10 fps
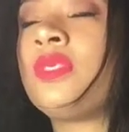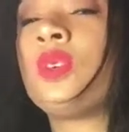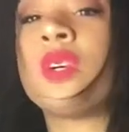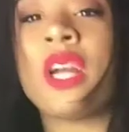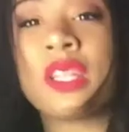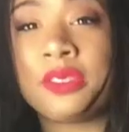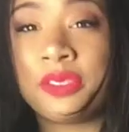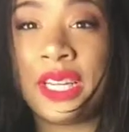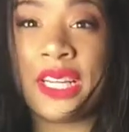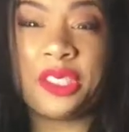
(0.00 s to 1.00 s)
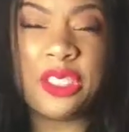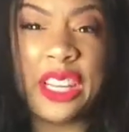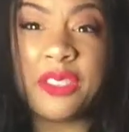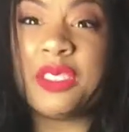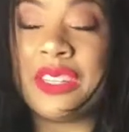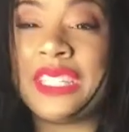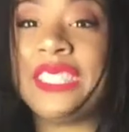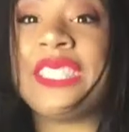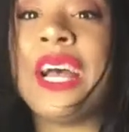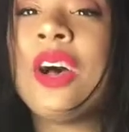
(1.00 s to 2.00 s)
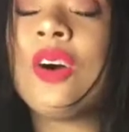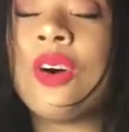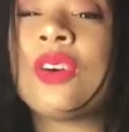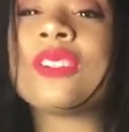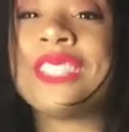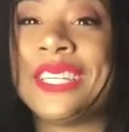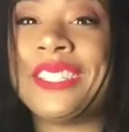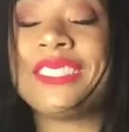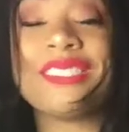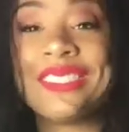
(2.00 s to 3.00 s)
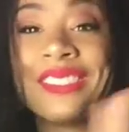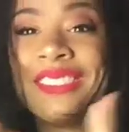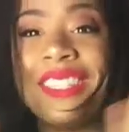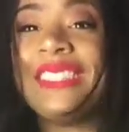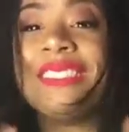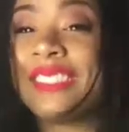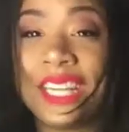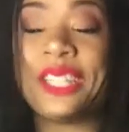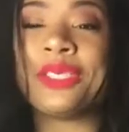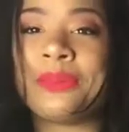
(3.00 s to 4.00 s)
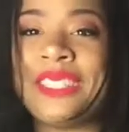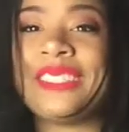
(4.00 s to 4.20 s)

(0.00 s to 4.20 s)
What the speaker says: choreography and creative directing, that all it scares me.